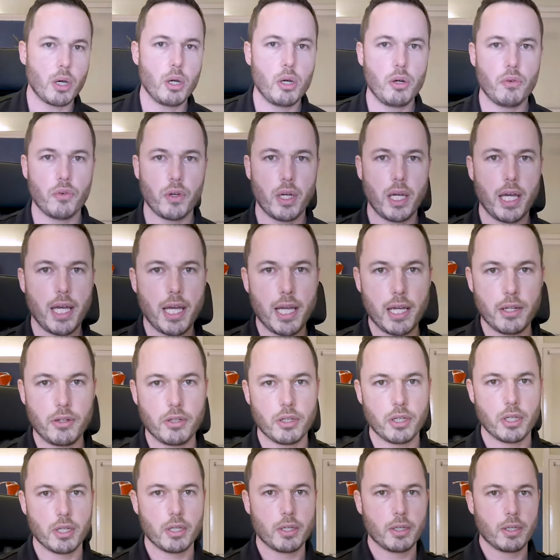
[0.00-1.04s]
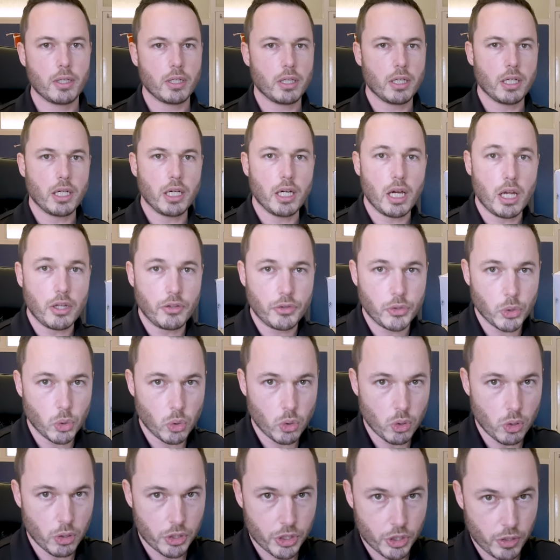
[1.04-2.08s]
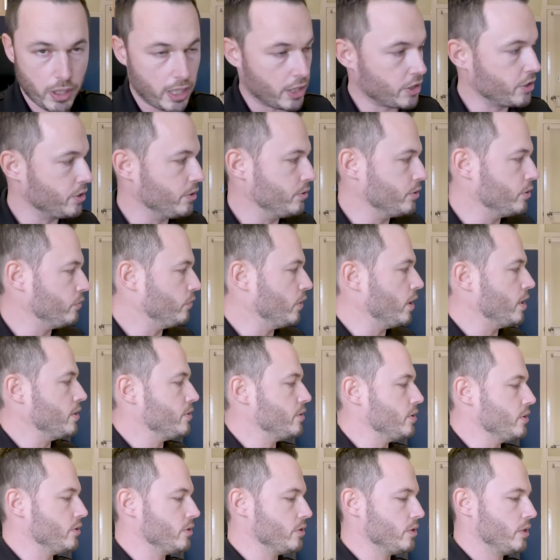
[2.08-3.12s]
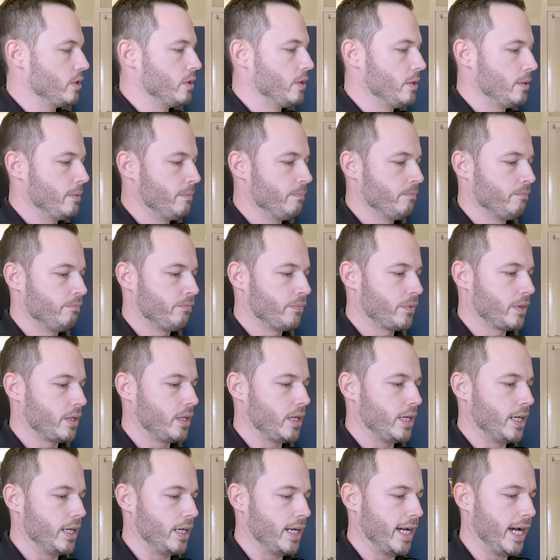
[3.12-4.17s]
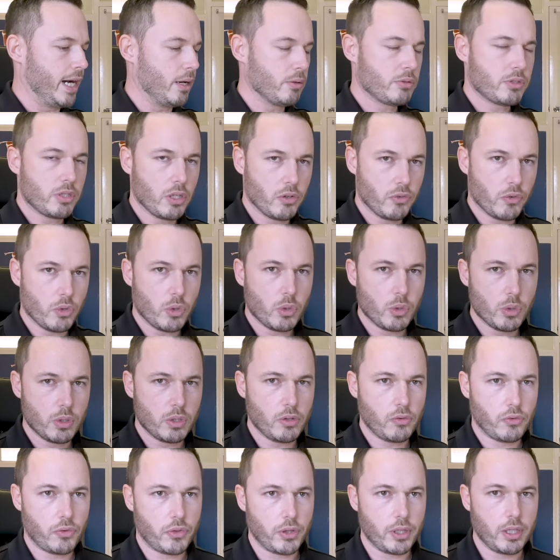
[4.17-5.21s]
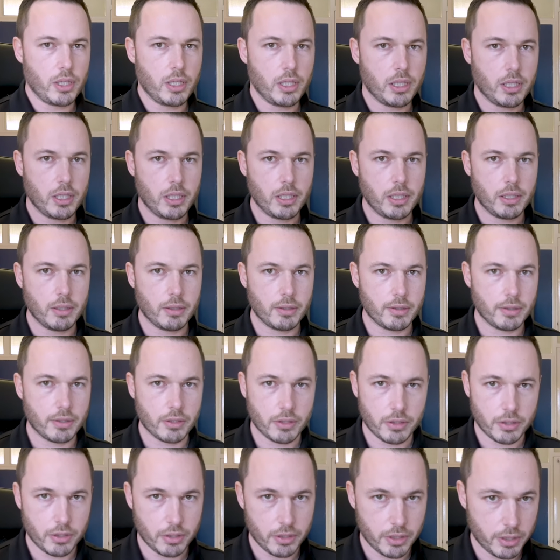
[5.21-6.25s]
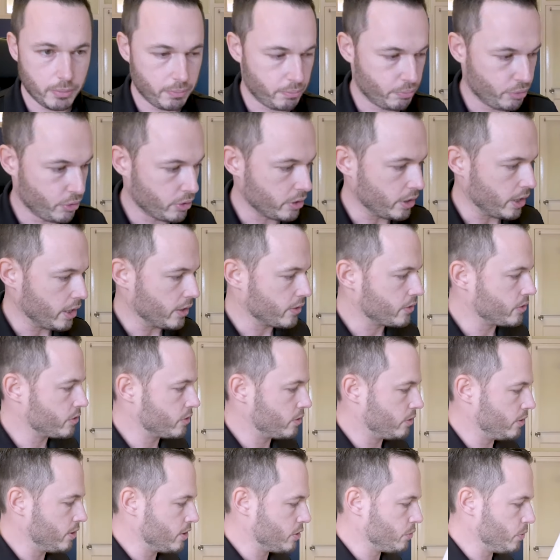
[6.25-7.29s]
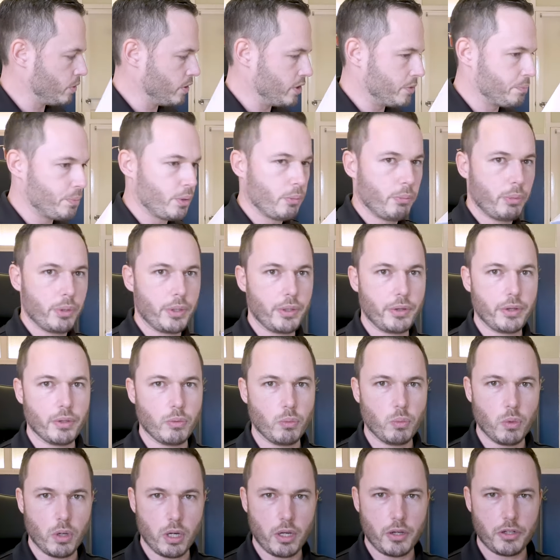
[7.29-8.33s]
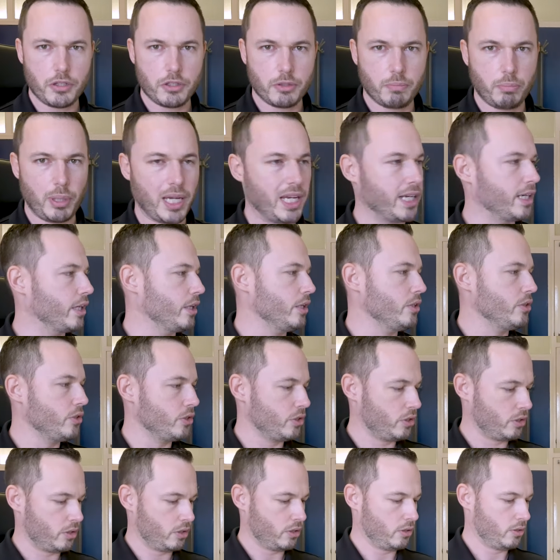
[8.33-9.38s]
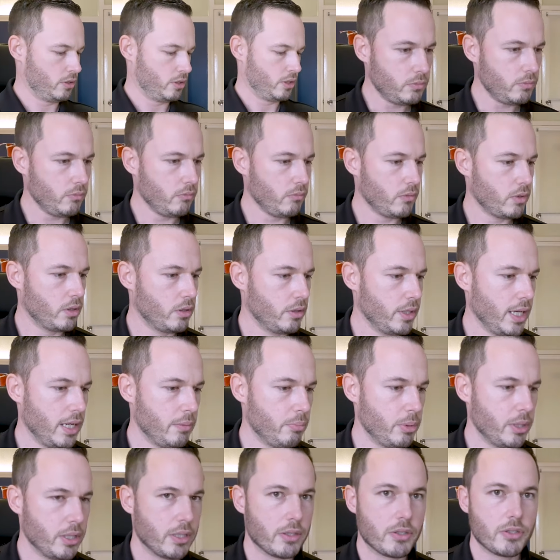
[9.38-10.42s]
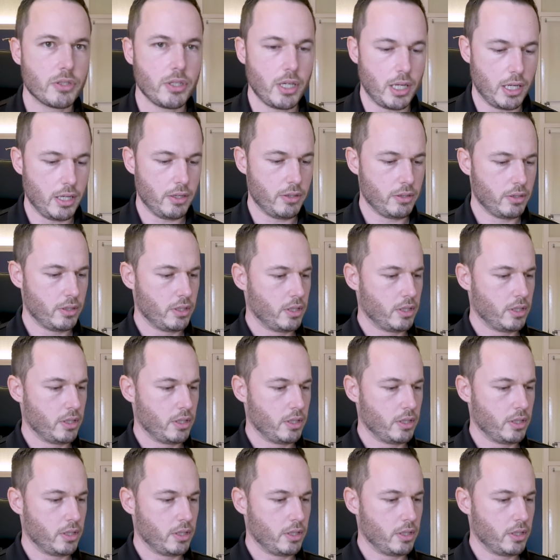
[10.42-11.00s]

overhead uh, door traction devices. Out of all of the The, the products, this one is probably the worst packaged. That being said,